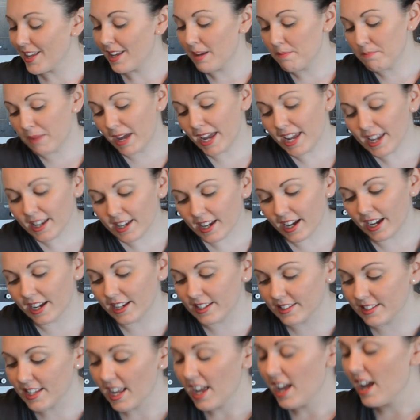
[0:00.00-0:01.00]

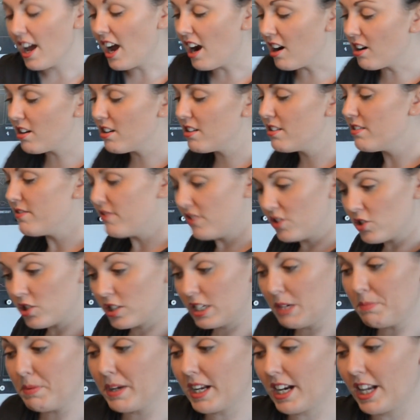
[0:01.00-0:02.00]
Pancakes are
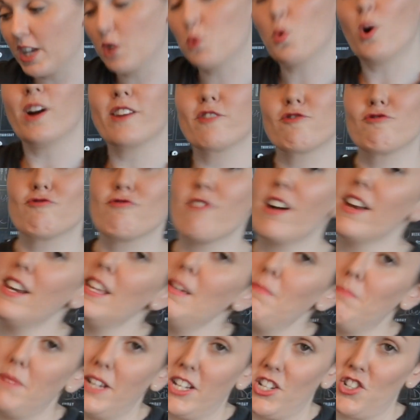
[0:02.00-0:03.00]
typically quite a runny
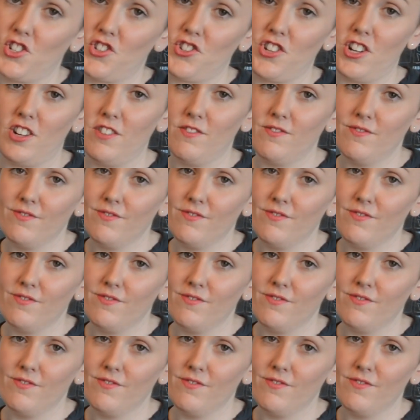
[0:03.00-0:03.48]
mixture,